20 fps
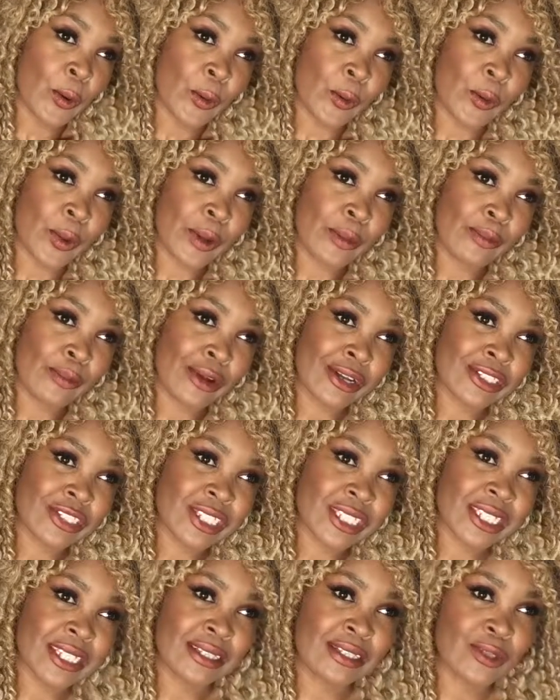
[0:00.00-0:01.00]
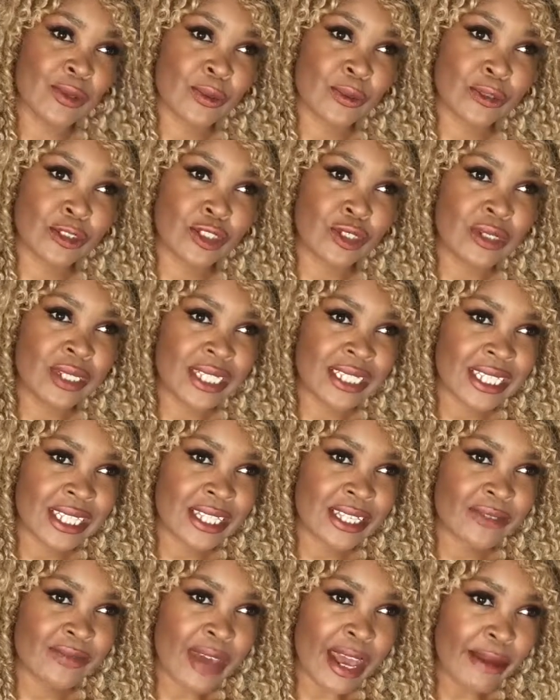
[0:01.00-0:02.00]
what brushes and tools you need to
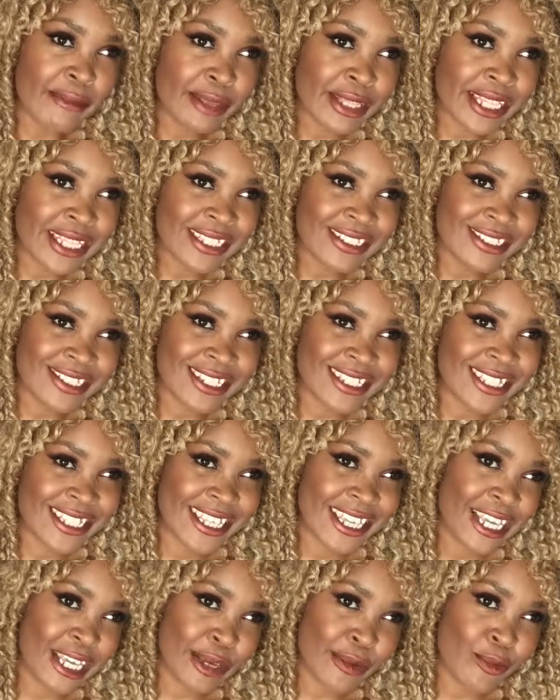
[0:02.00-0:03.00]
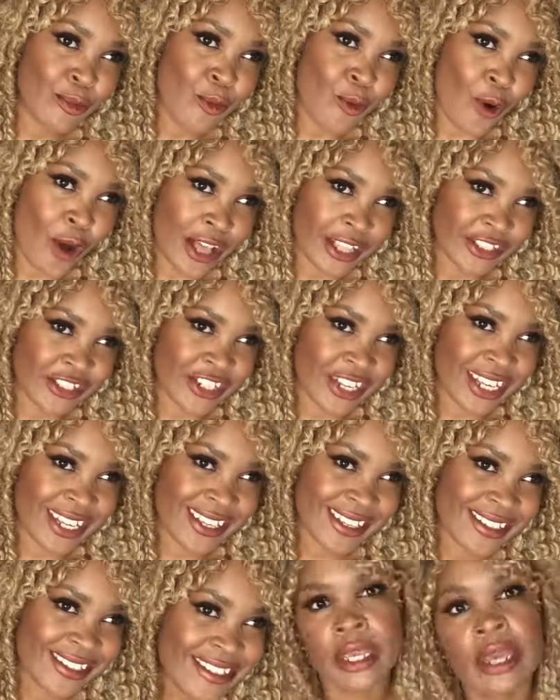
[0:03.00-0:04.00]
look fabulous, just keep watching.